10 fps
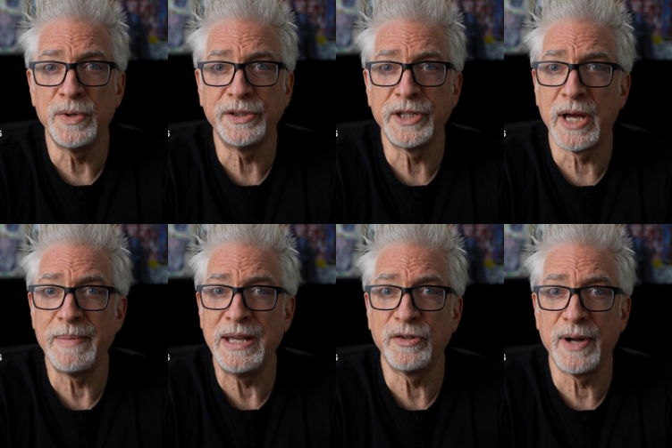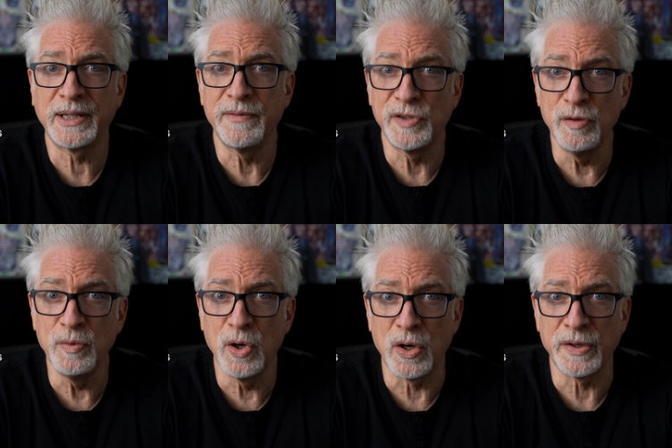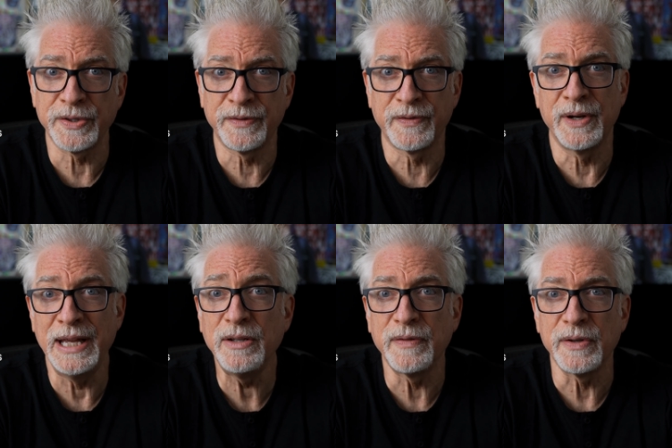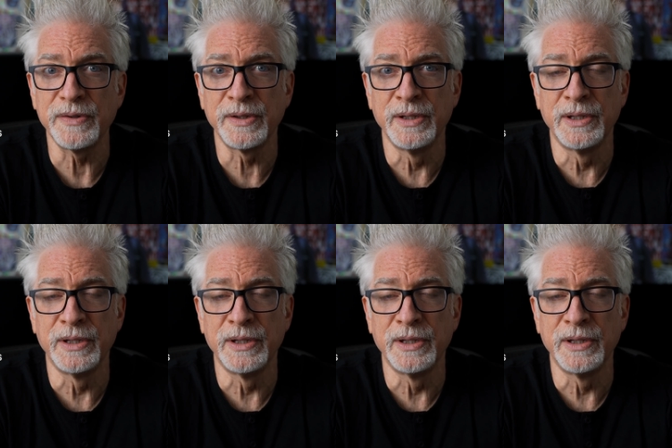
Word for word: real time interactive Zoom calls for interviews,